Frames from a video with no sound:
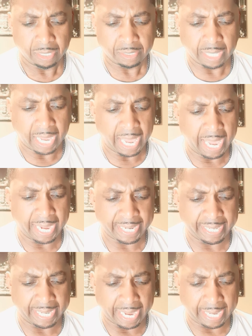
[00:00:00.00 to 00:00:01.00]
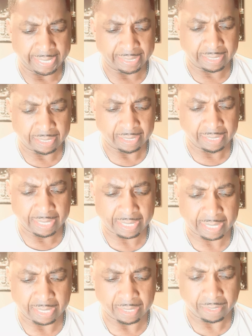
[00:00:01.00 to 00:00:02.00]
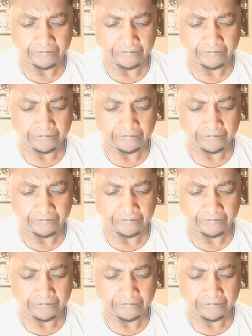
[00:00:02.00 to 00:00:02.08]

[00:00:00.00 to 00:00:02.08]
the Agagite. Listen,